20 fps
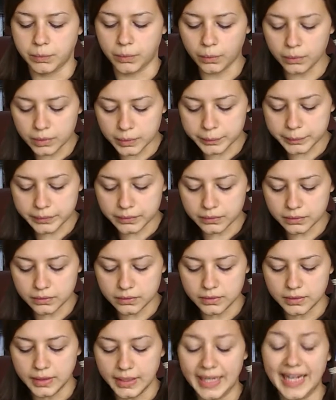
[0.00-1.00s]

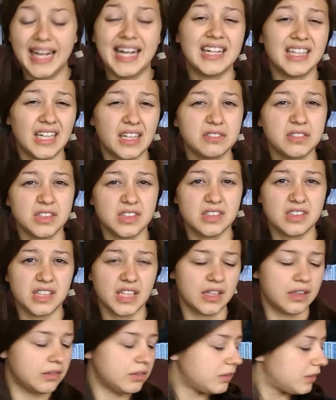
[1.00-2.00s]
portable and have good
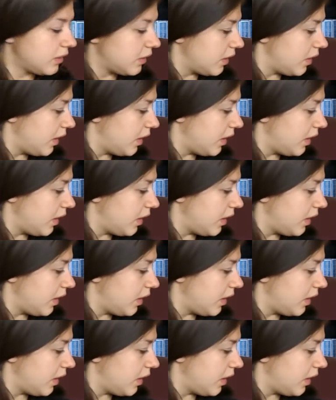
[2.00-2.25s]
sound.